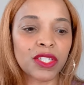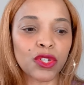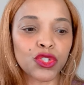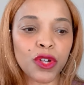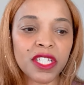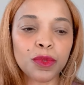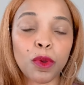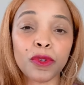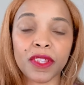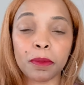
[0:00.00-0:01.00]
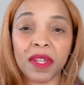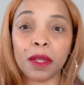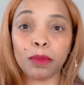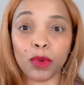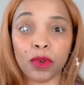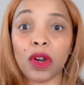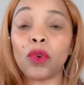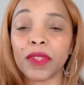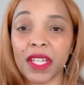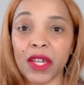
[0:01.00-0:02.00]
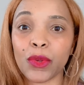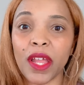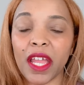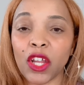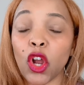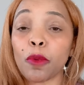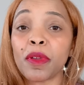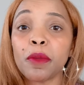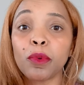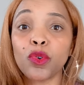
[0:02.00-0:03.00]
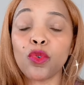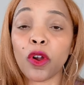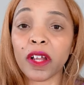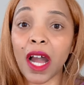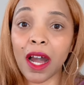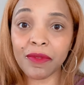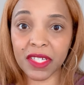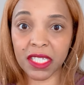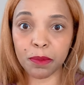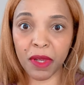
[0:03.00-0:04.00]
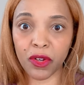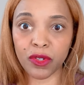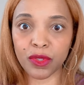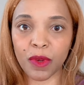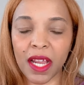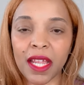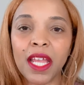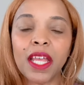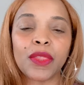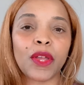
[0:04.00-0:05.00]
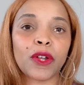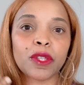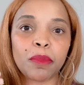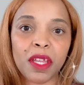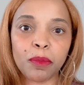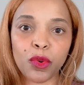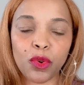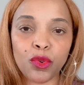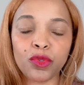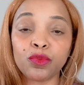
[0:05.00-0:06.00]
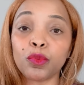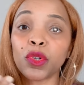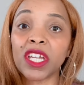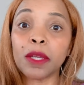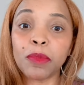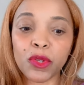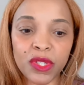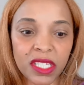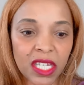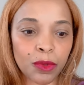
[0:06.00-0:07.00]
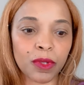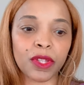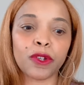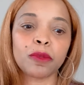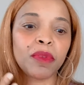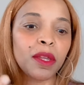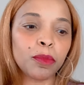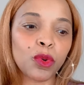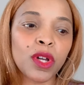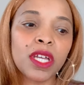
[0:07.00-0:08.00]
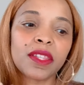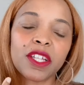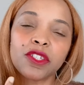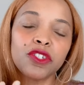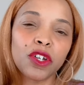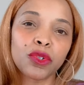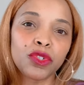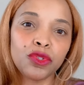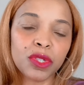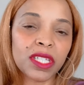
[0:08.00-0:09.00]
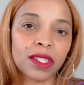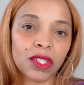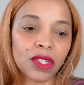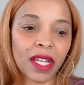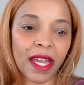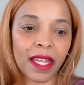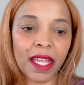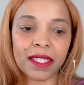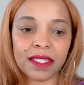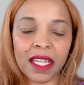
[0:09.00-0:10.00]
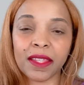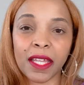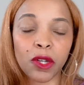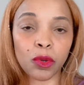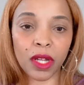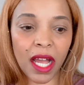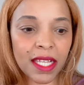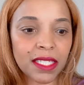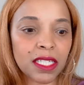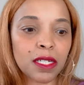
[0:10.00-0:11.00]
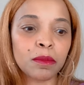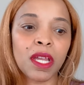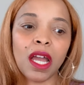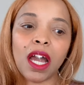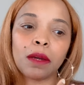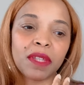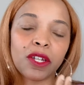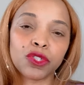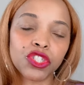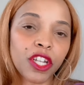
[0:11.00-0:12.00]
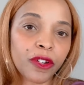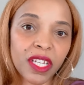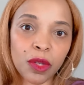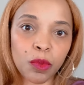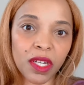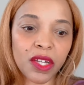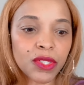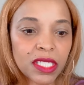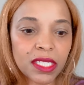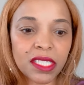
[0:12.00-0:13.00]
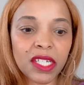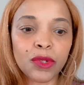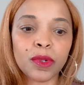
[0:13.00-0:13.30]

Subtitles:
So trustworthy people, on the other hand, are people who are confidence bearers, right? They're the people who will keep your secret. They're the people that, you can look at and say they don't gossip, they don't share anyone else's secret.